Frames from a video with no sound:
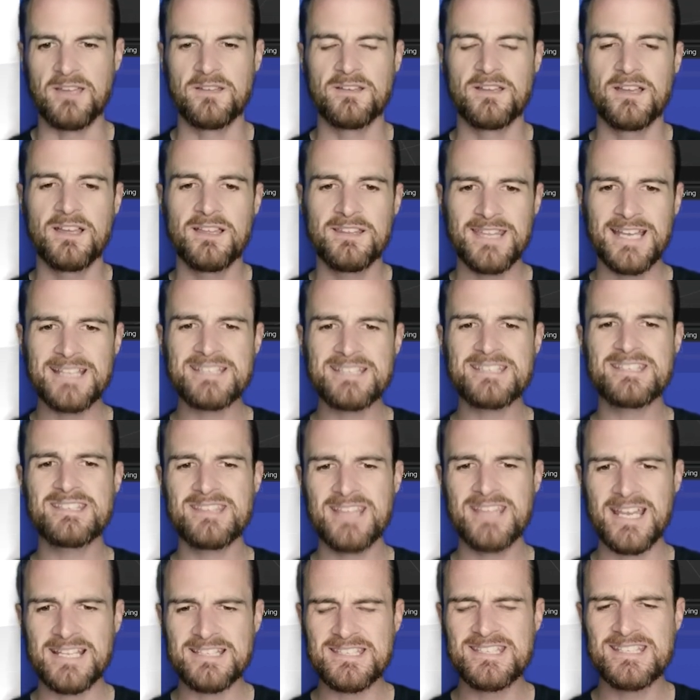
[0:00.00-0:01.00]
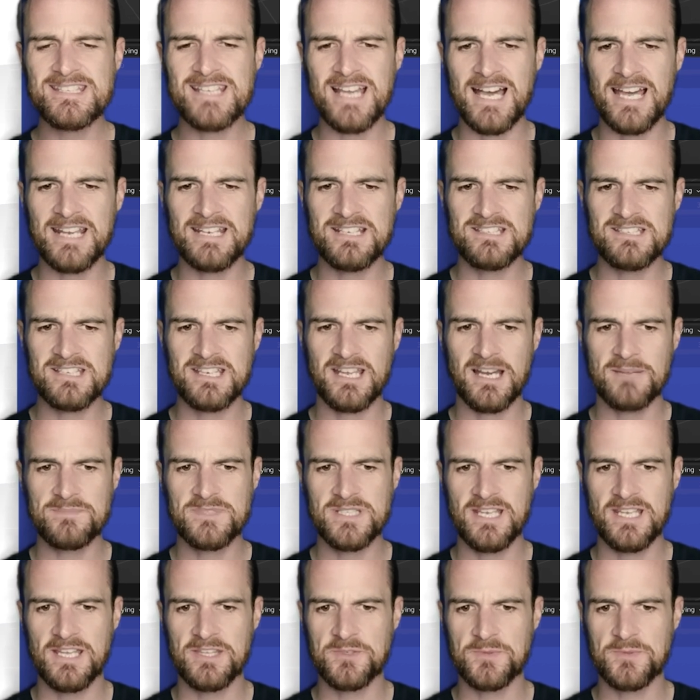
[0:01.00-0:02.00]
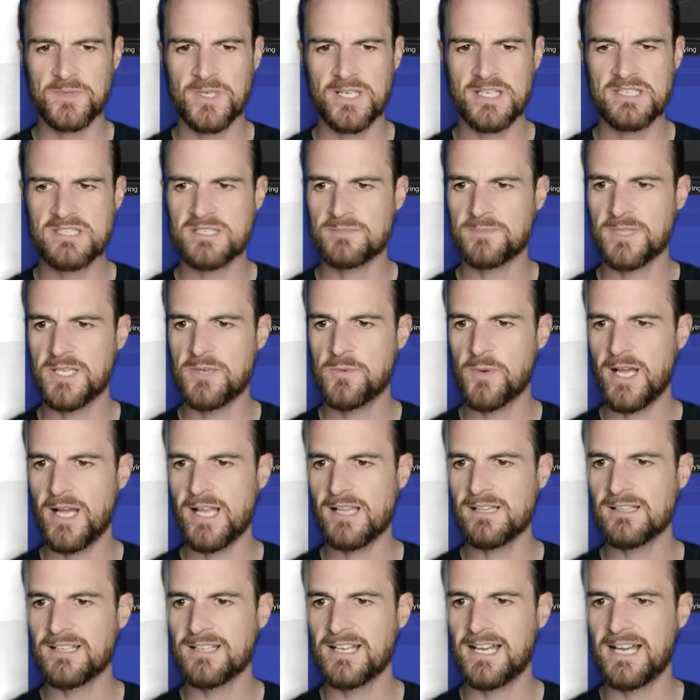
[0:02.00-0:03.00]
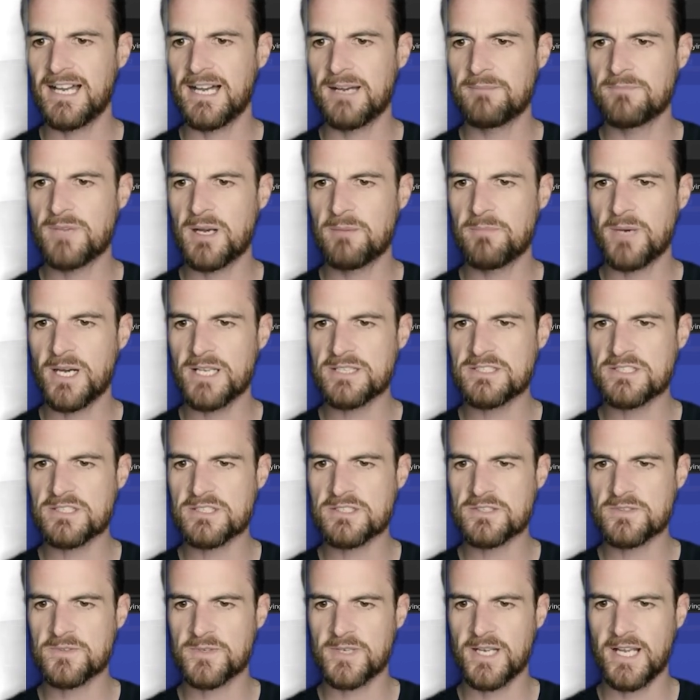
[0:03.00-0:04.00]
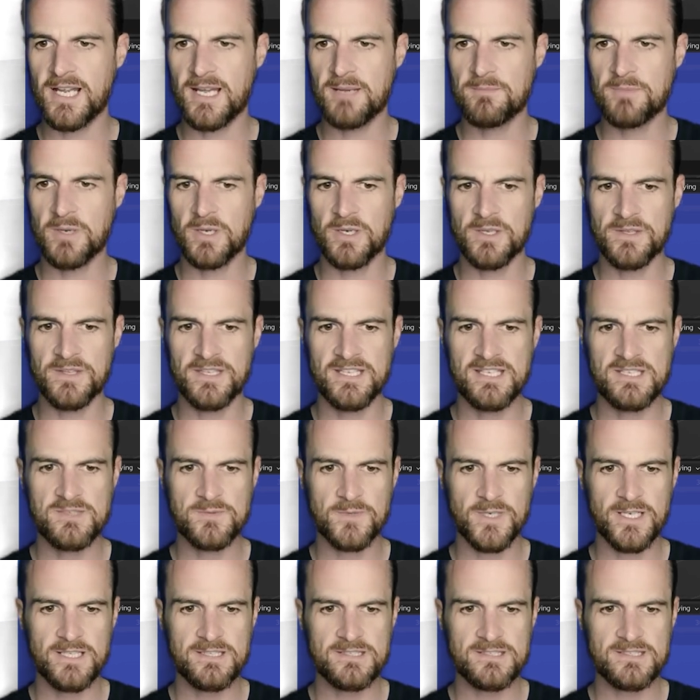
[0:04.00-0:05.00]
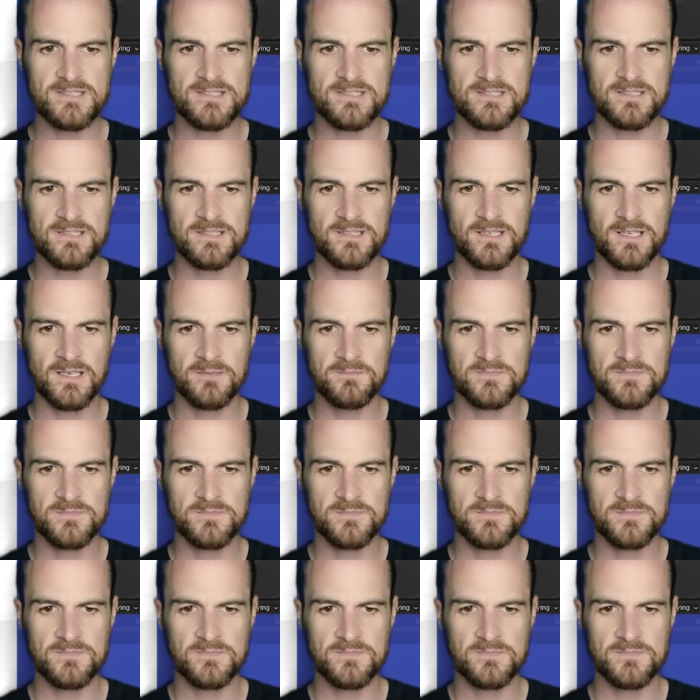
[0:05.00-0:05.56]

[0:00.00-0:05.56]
Yeah, that's starting to come together reasonably well. I might just grab on these ones.